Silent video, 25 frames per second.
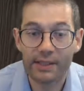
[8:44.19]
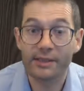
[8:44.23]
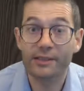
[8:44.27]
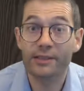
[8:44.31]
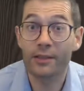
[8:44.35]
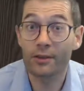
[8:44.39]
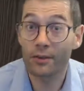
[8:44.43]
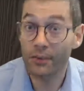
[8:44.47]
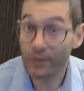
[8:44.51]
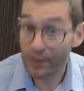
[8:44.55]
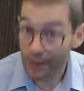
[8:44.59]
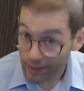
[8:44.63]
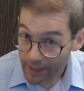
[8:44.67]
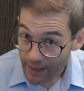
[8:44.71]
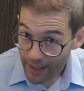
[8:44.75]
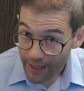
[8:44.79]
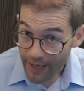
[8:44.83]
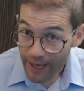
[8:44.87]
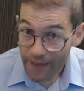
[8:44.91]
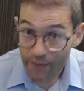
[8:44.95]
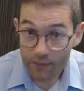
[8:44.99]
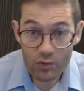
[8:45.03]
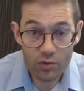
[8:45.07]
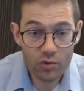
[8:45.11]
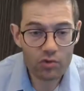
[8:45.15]
So,
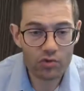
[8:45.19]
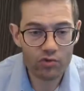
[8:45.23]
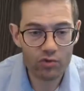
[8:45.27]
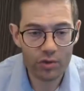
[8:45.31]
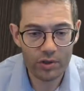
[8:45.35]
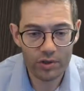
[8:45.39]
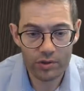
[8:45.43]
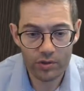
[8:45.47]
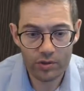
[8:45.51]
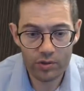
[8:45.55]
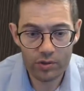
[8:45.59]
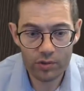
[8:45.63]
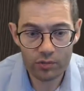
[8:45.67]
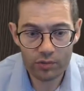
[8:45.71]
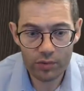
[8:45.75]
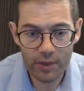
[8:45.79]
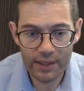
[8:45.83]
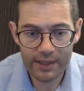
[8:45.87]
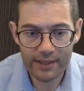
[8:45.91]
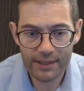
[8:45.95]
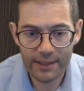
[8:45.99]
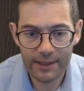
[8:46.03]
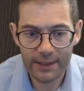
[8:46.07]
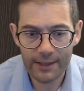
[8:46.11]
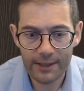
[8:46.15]
have you structured your
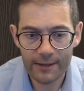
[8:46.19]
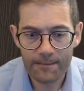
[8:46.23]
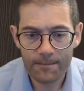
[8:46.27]
writing?